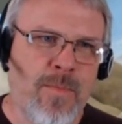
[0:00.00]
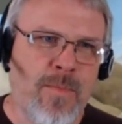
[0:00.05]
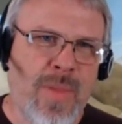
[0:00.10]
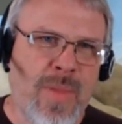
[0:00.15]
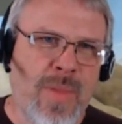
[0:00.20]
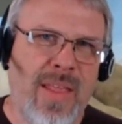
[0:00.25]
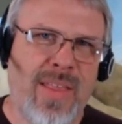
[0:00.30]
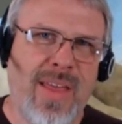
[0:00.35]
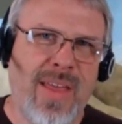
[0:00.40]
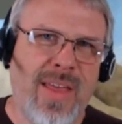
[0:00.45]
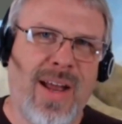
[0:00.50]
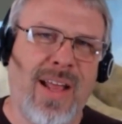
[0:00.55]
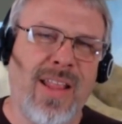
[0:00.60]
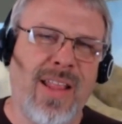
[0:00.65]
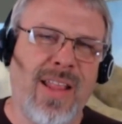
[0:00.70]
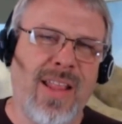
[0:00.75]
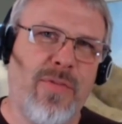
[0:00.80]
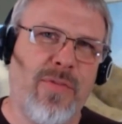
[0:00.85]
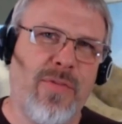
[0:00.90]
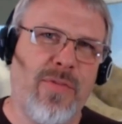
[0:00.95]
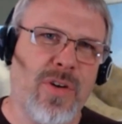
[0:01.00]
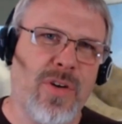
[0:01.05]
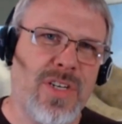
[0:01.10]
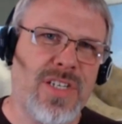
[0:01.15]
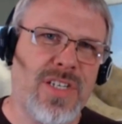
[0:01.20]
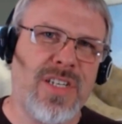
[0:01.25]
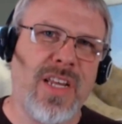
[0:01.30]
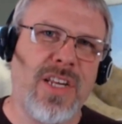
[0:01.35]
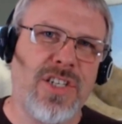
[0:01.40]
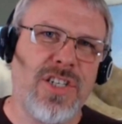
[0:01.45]
And then I lived for
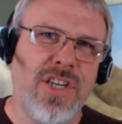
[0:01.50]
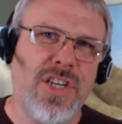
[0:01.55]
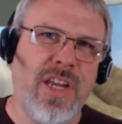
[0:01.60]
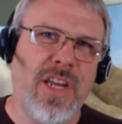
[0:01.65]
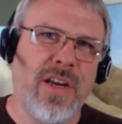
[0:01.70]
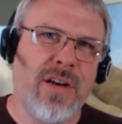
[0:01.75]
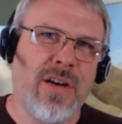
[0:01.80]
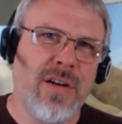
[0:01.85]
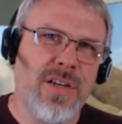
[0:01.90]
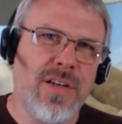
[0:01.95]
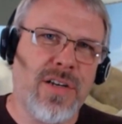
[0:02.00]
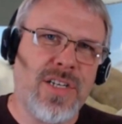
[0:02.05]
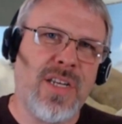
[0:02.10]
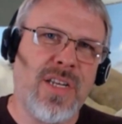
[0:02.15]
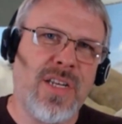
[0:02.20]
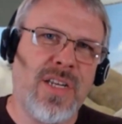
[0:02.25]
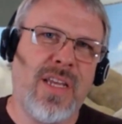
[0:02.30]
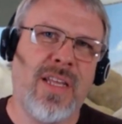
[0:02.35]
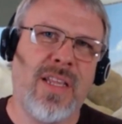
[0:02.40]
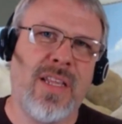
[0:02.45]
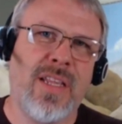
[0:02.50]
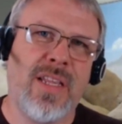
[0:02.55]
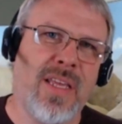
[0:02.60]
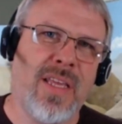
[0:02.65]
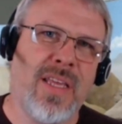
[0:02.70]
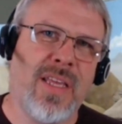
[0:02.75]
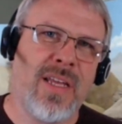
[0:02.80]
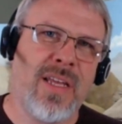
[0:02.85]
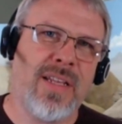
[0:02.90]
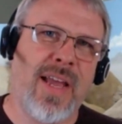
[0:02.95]
six years in
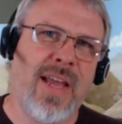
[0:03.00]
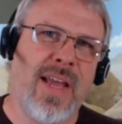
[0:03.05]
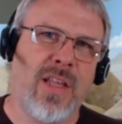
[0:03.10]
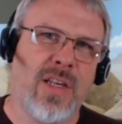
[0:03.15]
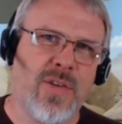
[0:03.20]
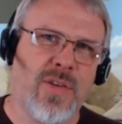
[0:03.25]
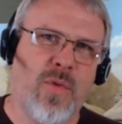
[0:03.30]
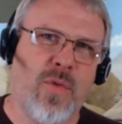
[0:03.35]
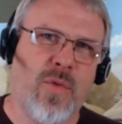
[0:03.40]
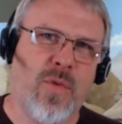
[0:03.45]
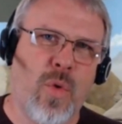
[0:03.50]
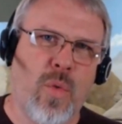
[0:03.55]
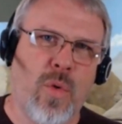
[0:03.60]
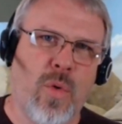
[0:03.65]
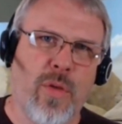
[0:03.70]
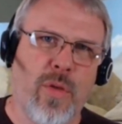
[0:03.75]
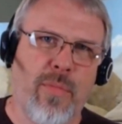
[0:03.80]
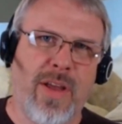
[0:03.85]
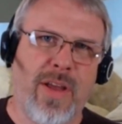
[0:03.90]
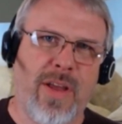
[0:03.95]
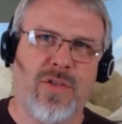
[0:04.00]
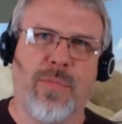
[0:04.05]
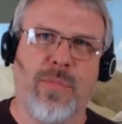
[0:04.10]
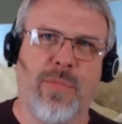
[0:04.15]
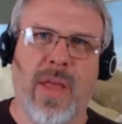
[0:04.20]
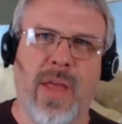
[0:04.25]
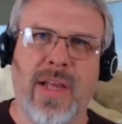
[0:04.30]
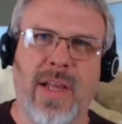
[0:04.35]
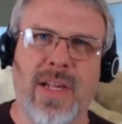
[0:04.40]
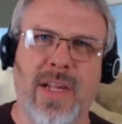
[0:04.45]
the uh, Dallas Fort Worth
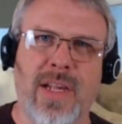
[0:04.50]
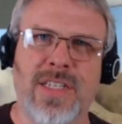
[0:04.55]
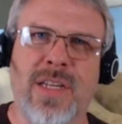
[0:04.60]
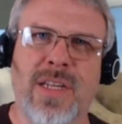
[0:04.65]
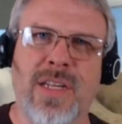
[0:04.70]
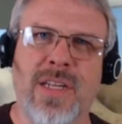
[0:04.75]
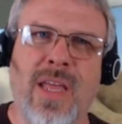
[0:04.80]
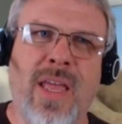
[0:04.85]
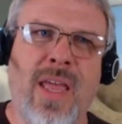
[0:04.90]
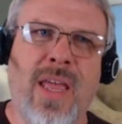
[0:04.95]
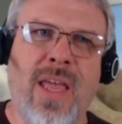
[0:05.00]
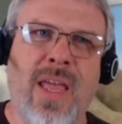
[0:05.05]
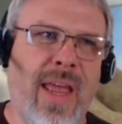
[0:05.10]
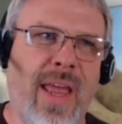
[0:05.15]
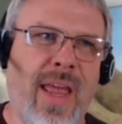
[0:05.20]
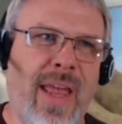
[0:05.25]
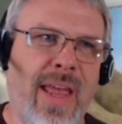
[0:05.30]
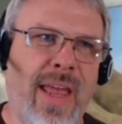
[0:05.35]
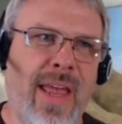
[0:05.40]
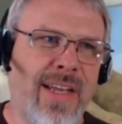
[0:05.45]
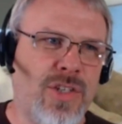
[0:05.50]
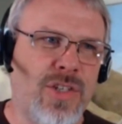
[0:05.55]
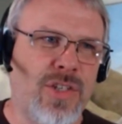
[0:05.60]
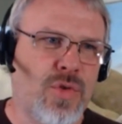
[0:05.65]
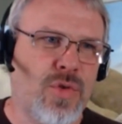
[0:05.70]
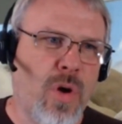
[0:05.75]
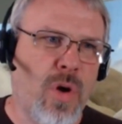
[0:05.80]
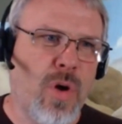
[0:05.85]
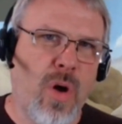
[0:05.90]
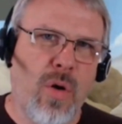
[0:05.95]
metroplex and
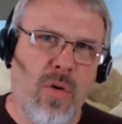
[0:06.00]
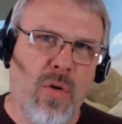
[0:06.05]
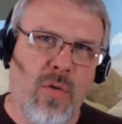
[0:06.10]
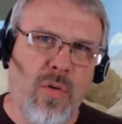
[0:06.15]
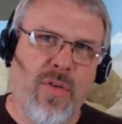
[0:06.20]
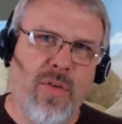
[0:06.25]
drove